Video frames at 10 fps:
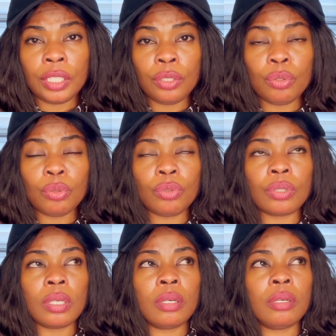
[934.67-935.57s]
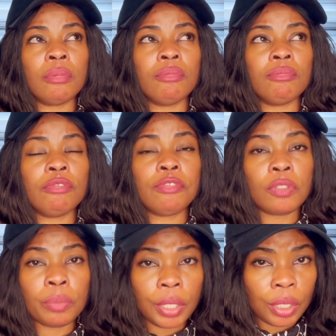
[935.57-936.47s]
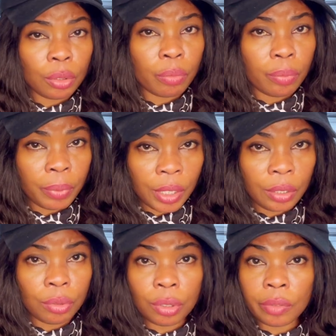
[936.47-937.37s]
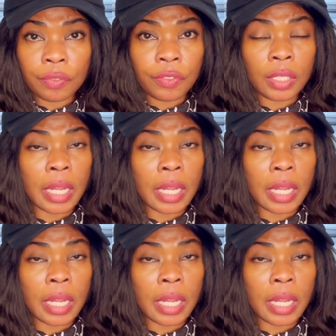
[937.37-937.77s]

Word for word: they use um from A to P tuition fee.